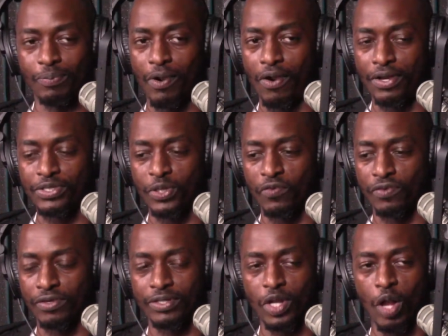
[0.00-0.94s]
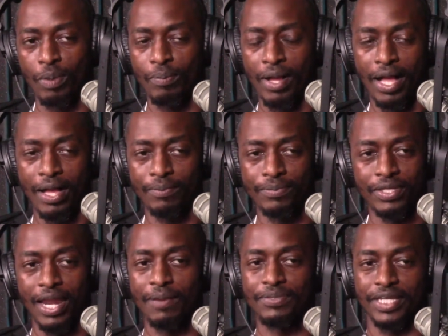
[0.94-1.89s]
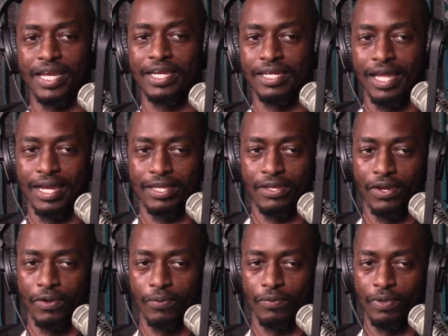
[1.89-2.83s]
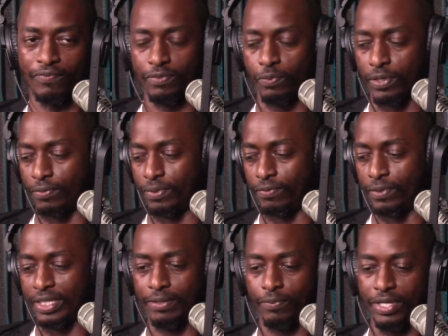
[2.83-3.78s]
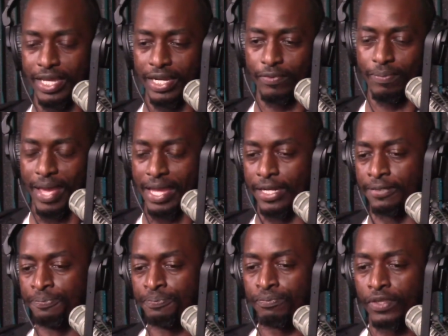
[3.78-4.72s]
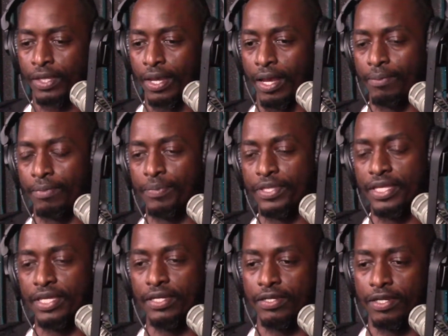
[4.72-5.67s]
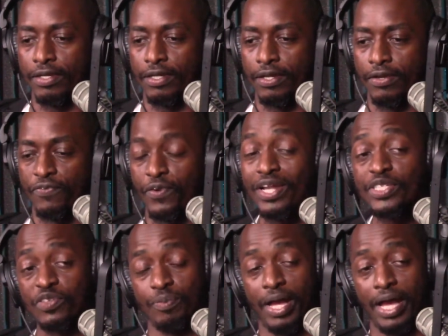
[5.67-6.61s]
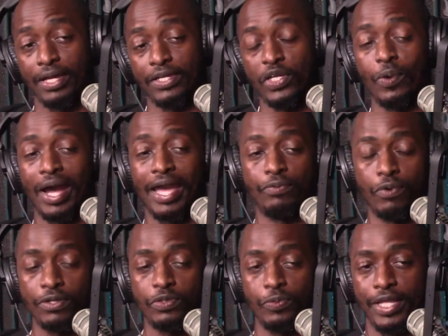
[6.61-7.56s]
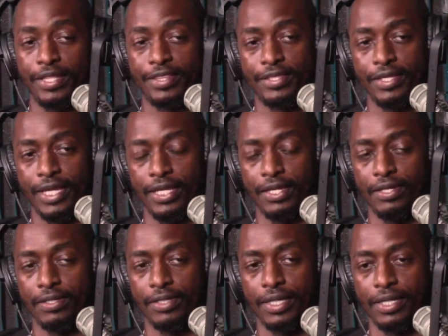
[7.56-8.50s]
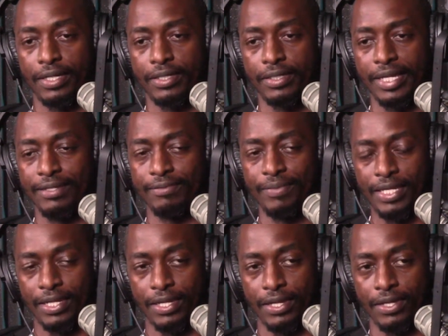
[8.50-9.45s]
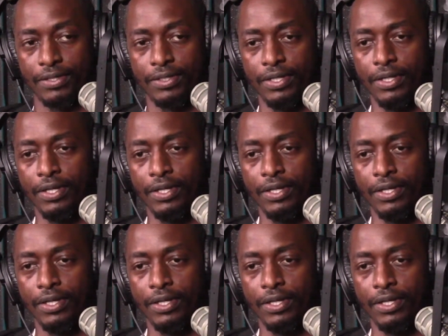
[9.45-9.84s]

party's over. Call my mom. You know what I'm saying? Right. Like, we did it. We made it. But then friends of mine who I had worked with in media